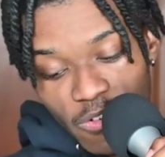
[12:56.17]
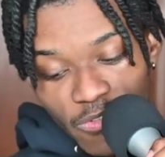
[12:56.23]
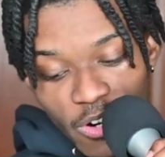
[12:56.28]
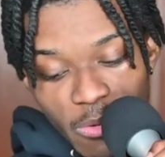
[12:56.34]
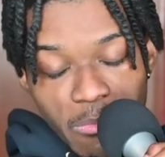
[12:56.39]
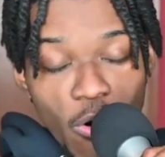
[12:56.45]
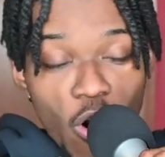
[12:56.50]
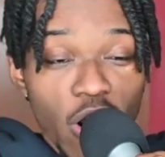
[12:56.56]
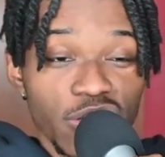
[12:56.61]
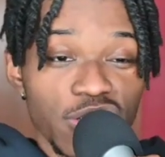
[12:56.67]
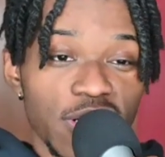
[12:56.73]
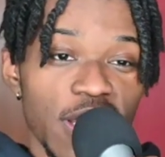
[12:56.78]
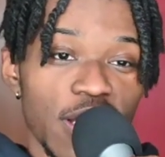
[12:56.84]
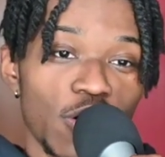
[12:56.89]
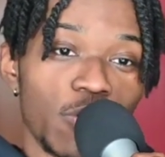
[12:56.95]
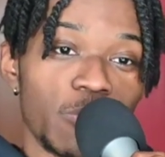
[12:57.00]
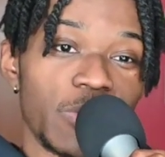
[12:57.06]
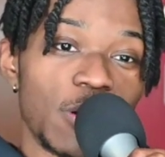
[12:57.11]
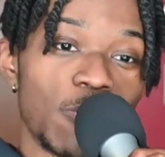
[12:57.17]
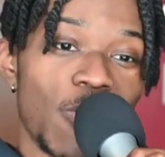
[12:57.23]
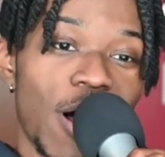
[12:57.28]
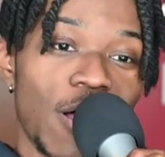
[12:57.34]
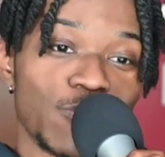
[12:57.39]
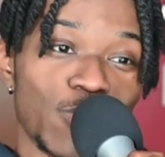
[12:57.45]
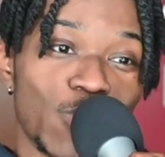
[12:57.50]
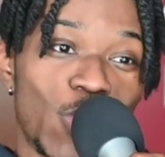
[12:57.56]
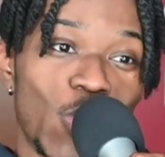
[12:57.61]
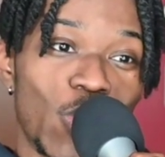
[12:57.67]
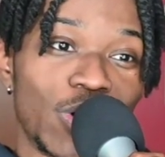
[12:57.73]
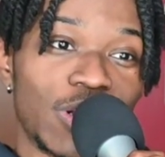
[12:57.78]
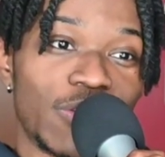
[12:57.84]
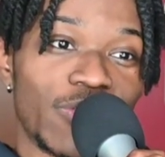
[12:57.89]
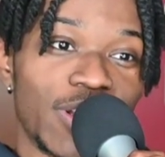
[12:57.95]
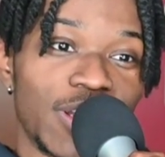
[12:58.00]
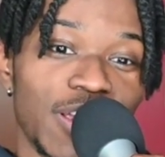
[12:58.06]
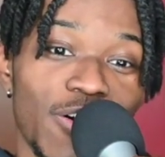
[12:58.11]
for barging in on me while I was recording the
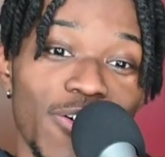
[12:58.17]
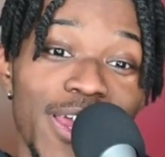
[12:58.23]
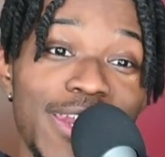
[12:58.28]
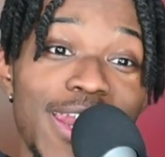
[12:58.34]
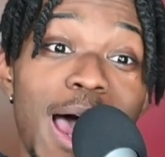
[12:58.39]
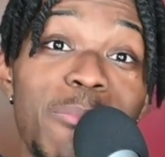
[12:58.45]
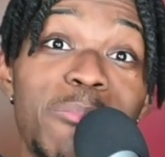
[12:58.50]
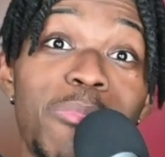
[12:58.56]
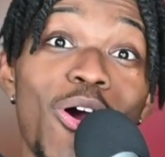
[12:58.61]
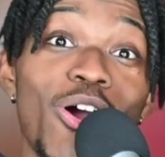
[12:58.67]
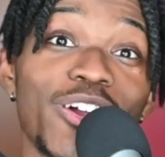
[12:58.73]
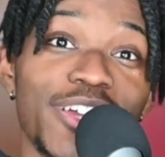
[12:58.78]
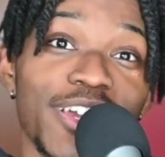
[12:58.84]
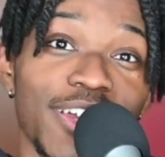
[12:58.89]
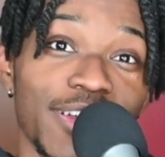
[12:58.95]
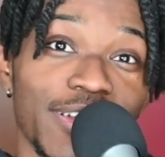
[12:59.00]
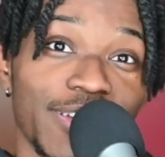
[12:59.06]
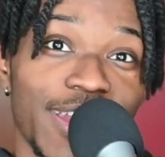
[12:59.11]
video and not barking.